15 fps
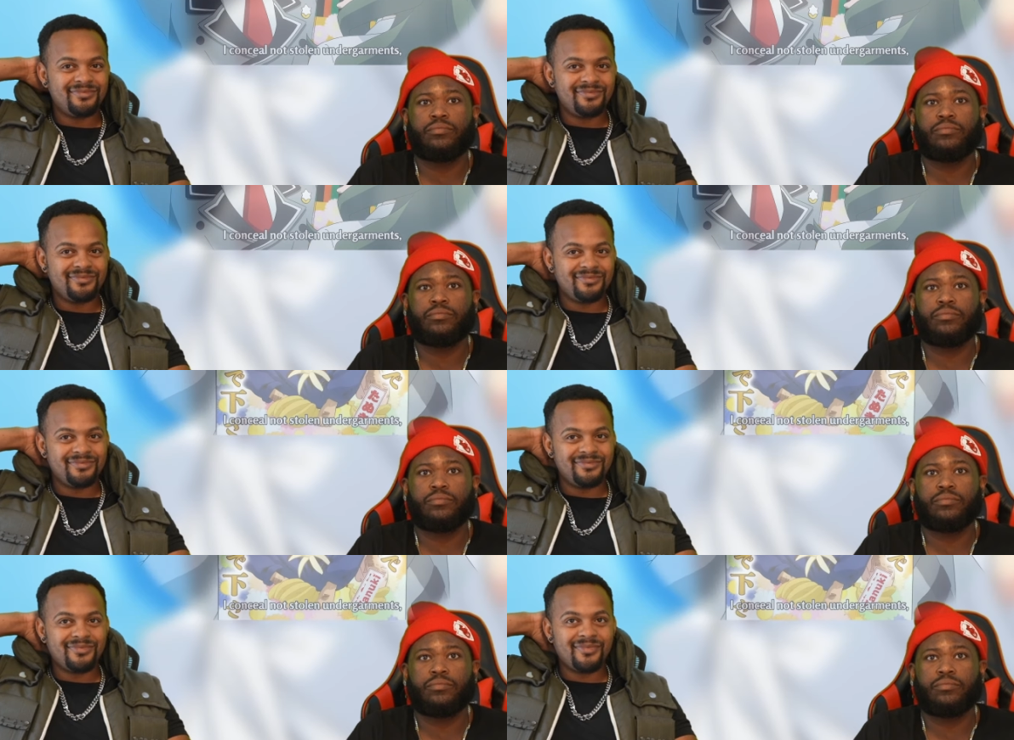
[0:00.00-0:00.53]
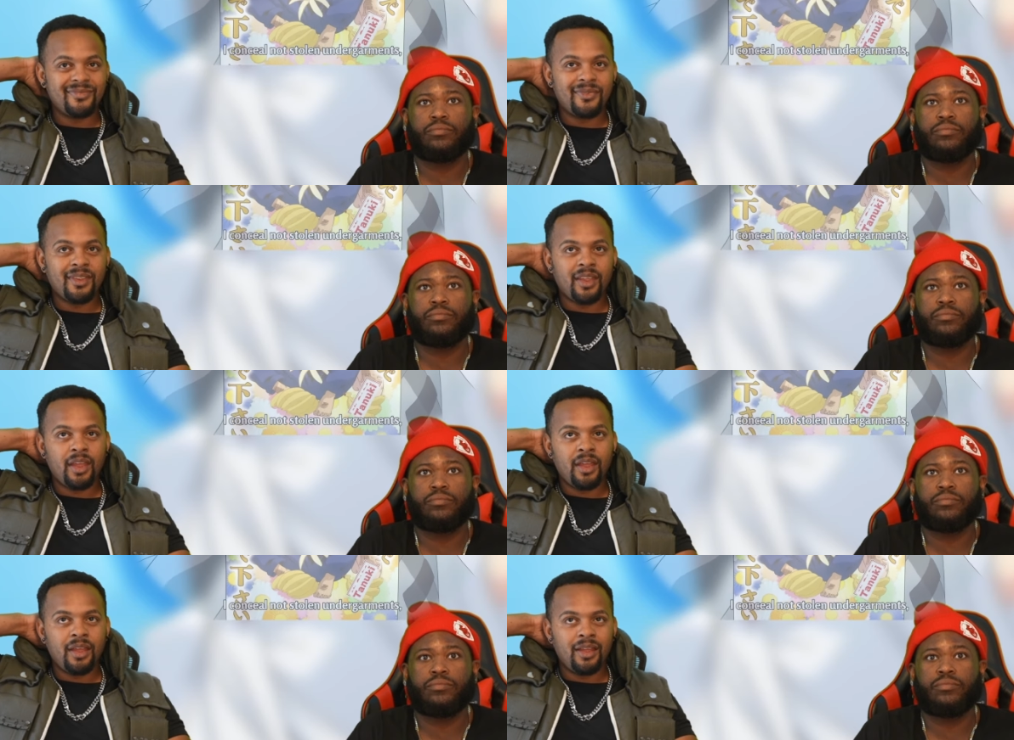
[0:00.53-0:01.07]

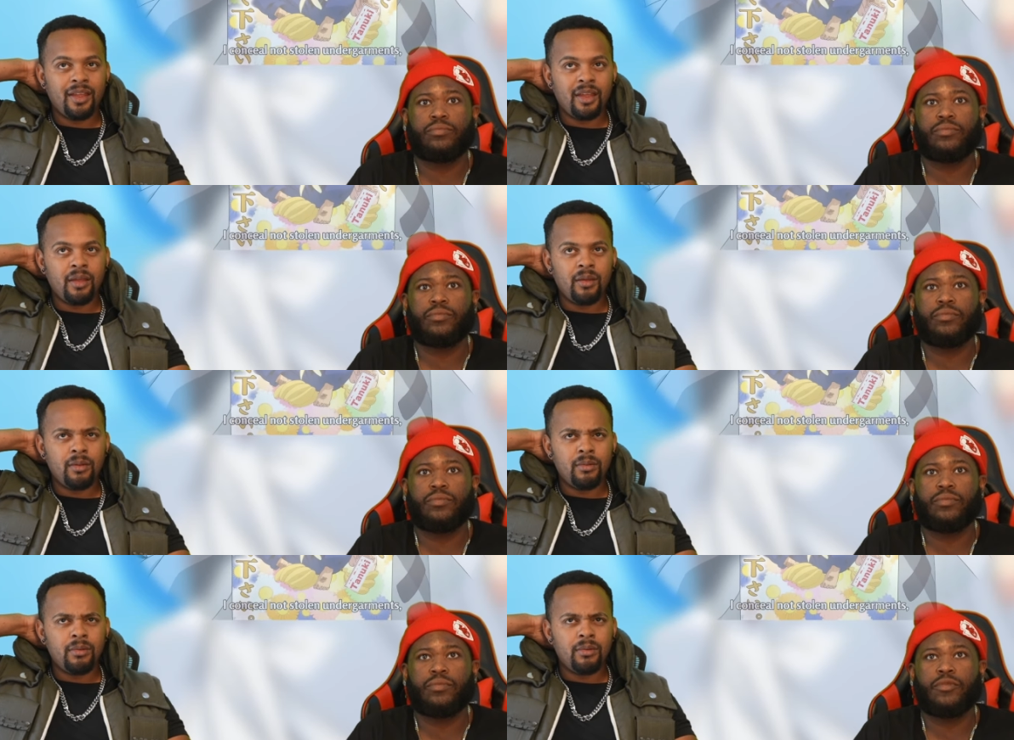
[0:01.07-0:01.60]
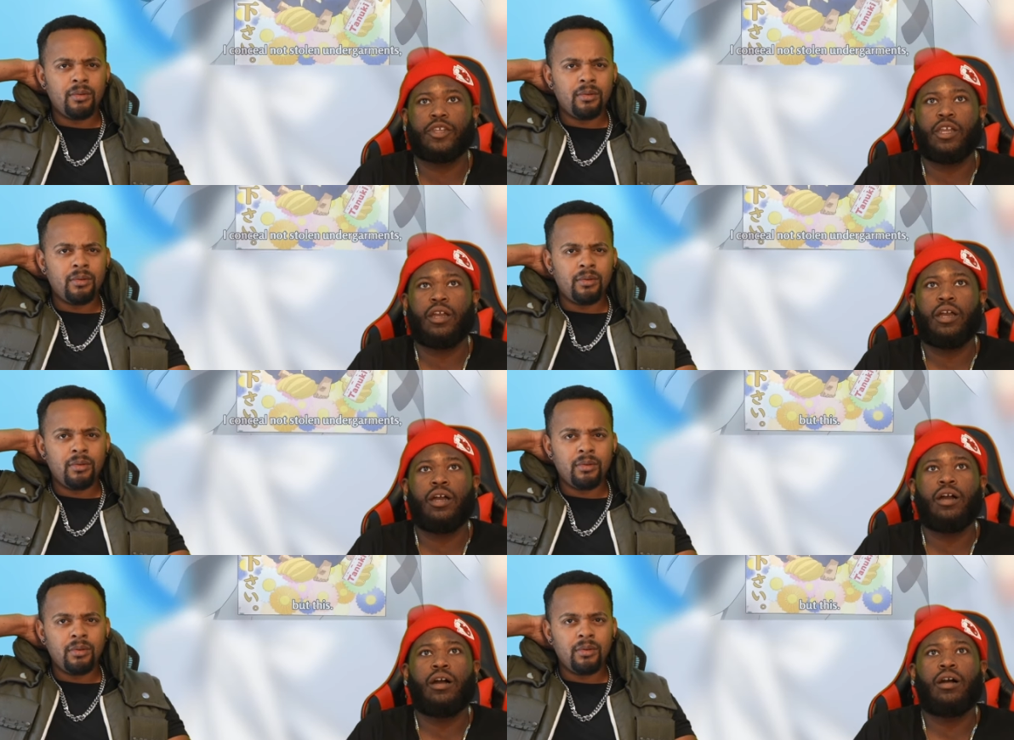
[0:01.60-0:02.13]

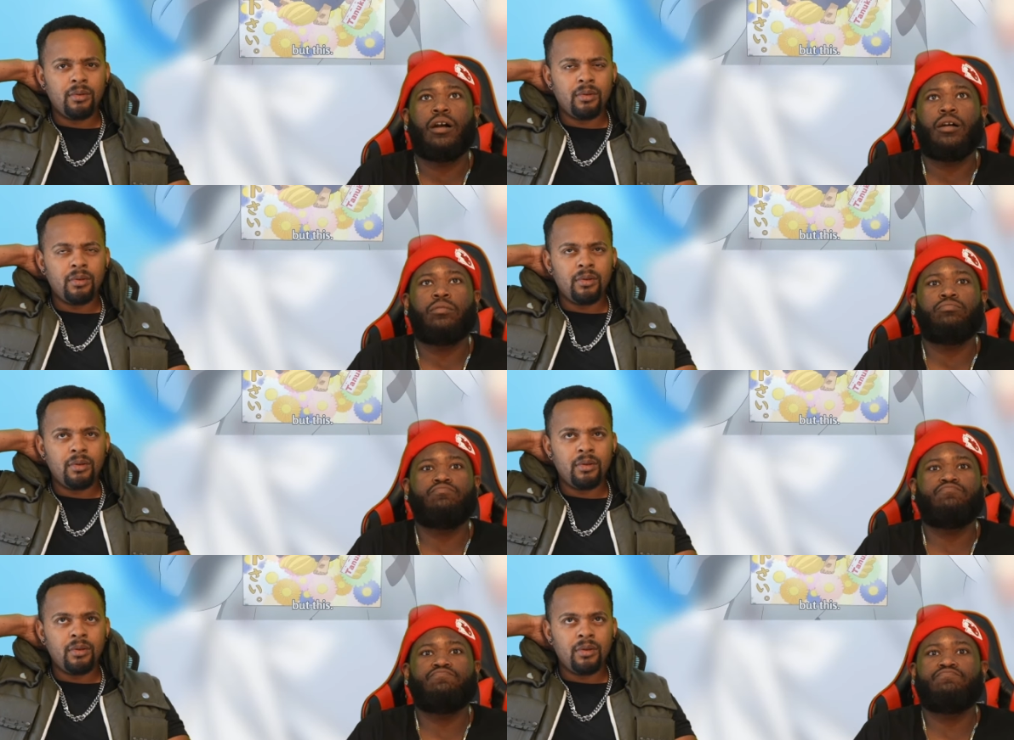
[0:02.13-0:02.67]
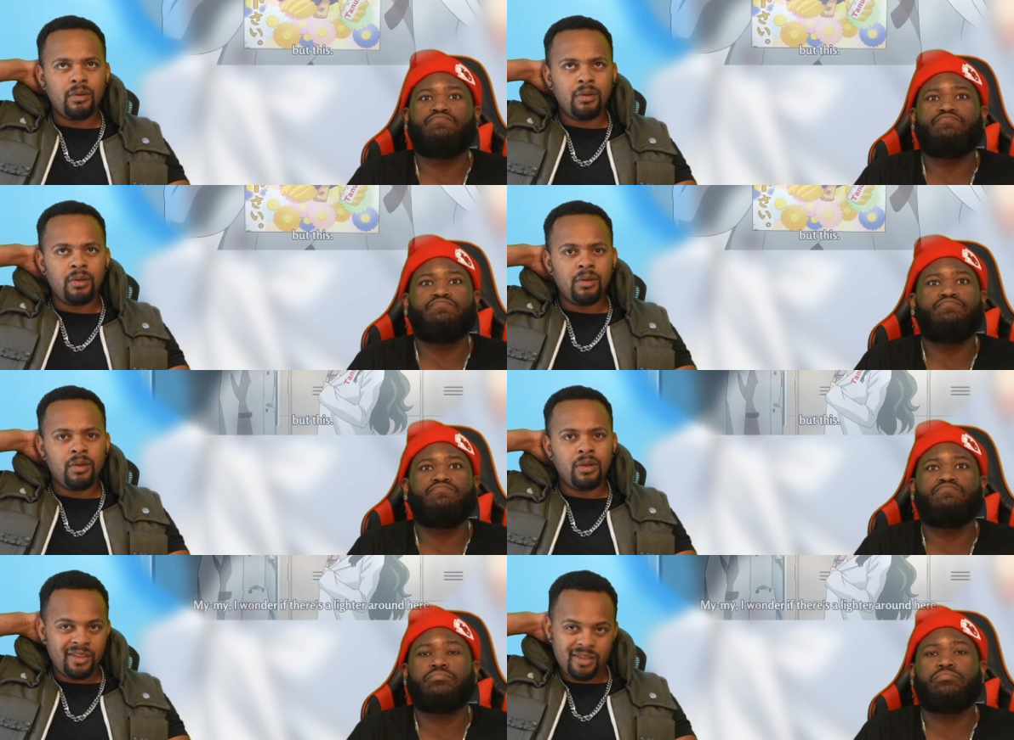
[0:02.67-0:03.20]

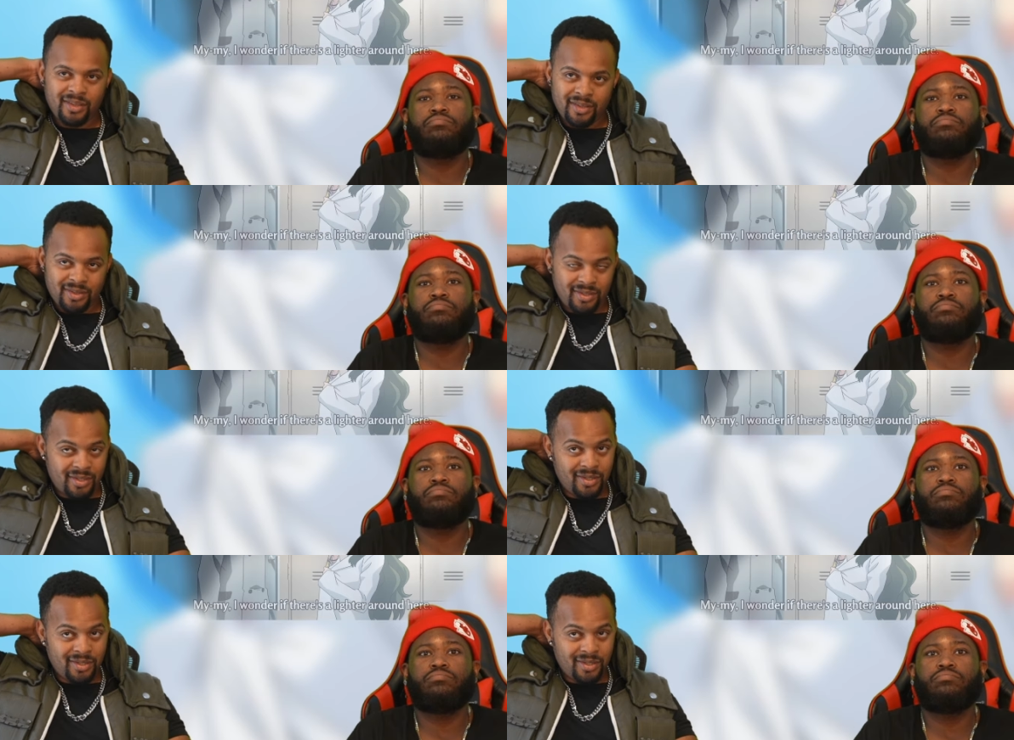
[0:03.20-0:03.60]
[no speech]